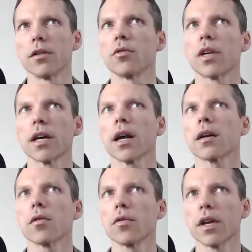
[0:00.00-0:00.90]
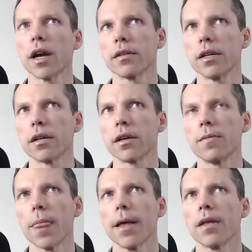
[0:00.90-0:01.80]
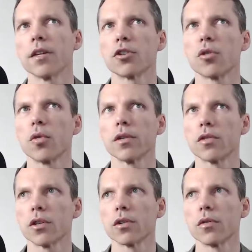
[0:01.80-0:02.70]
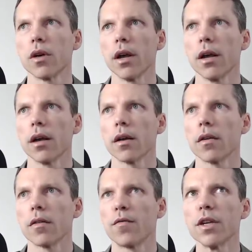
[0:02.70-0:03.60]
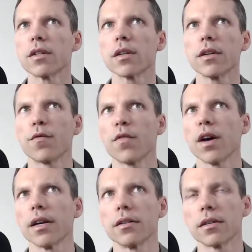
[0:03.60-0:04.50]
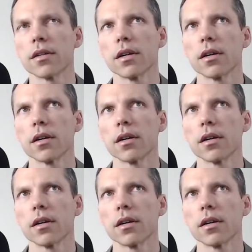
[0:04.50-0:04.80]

You cannot hold the idea that you're going to physically fight